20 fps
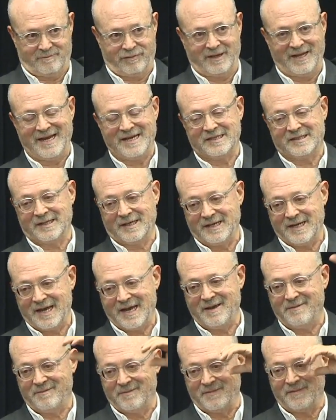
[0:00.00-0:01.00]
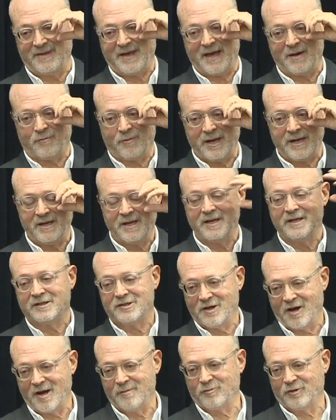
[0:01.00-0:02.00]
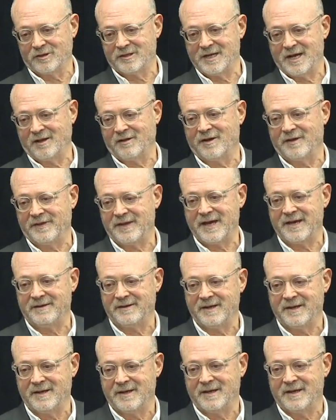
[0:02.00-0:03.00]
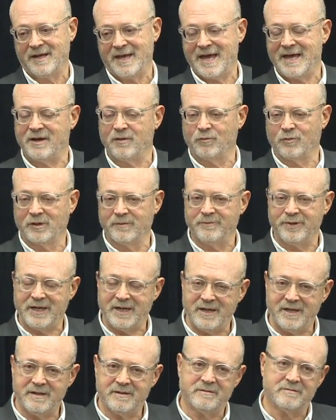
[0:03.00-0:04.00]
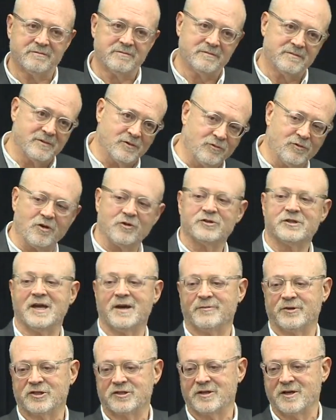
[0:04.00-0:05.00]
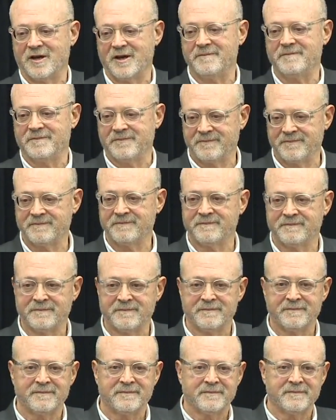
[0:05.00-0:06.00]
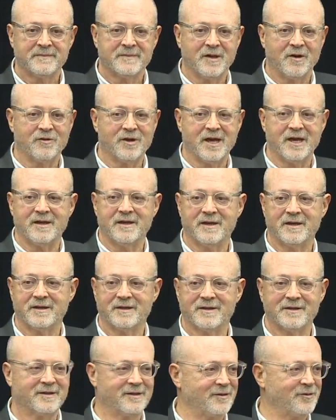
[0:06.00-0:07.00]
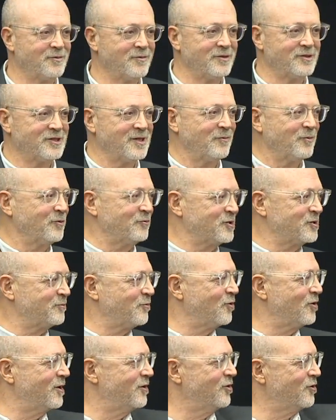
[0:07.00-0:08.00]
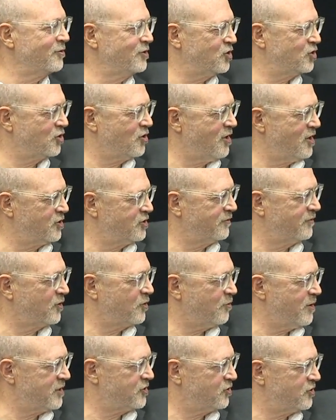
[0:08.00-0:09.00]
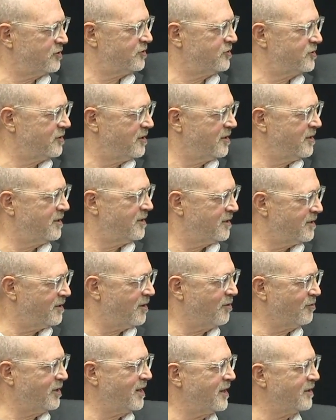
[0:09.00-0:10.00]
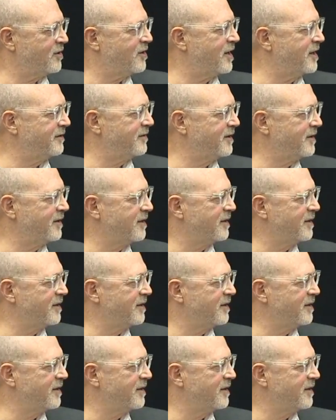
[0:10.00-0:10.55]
plays the game that way. Time will tell on that. And it will be who knows how much time. Okay. Who, someone was, you're in charge of the questions? Okay, go ahead.